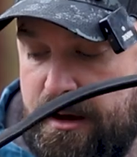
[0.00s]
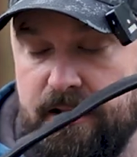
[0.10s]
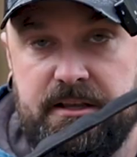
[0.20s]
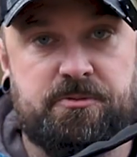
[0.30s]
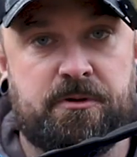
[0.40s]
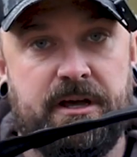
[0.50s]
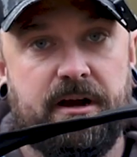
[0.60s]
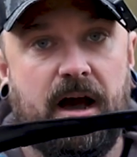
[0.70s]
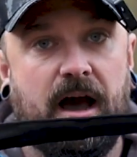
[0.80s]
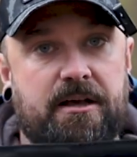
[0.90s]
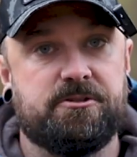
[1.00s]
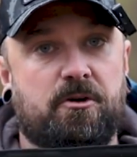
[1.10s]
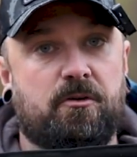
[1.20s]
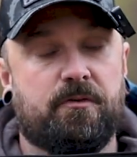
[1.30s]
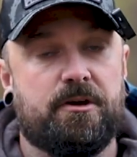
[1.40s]
and this one here hangs
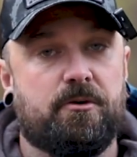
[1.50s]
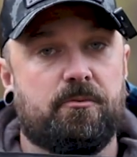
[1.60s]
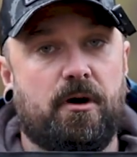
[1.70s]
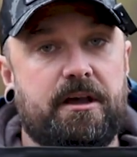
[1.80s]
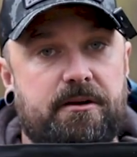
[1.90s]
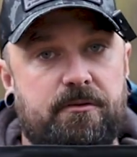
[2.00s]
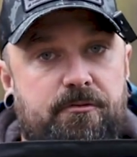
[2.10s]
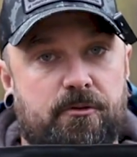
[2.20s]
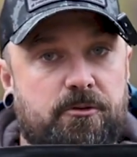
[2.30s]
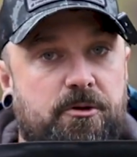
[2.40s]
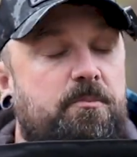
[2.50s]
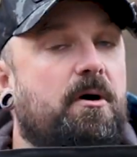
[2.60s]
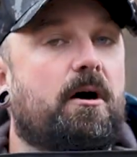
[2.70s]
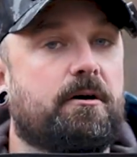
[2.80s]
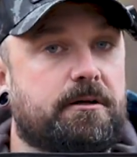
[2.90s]
over your right front
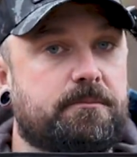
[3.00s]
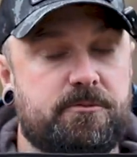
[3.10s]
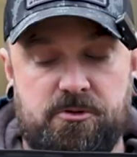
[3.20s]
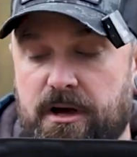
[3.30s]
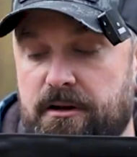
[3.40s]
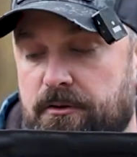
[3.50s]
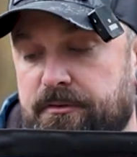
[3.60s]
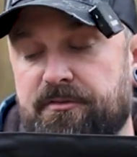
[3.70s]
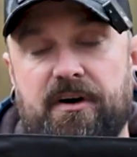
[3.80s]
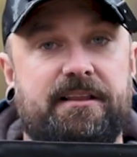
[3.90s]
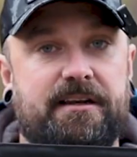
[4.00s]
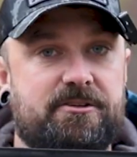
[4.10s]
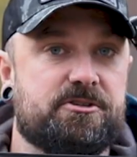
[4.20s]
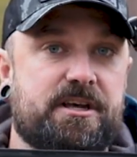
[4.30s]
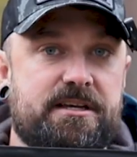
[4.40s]
pocket. So I love the fact that it
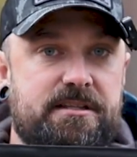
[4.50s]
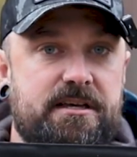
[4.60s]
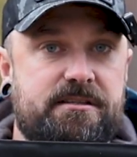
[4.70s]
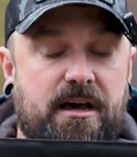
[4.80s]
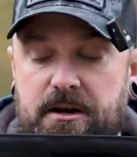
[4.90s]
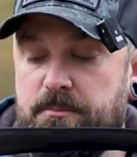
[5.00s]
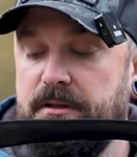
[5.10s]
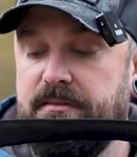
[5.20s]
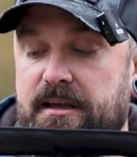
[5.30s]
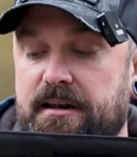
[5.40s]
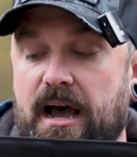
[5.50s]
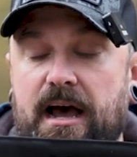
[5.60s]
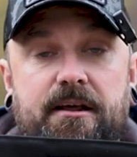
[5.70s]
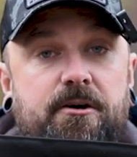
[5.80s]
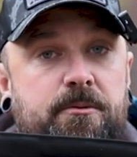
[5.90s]
just has these kind of built in,
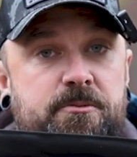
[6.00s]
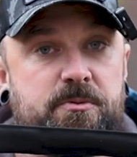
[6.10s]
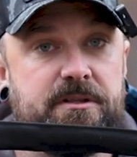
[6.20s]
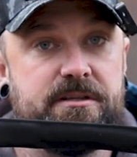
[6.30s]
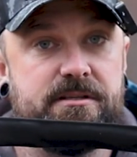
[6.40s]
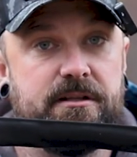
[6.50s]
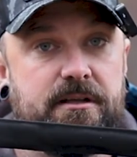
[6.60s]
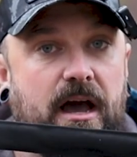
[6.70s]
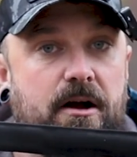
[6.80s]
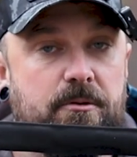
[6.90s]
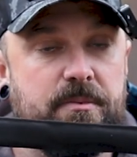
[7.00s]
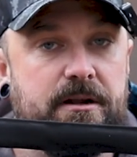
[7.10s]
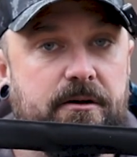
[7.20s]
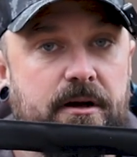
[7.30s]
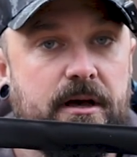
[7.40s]
and it comes with this little
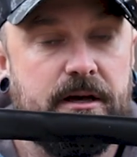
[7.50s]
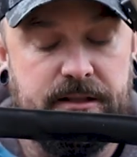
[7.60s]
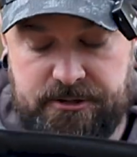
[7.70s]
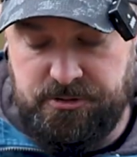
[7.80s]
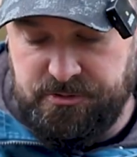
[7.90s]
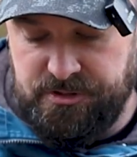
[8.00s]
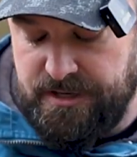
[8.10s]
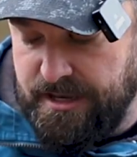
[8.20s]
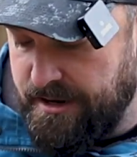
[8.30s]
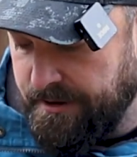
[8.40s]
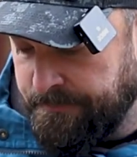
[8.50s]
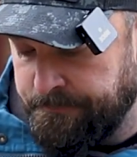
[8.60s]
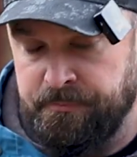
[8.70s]
carabiner that you see here.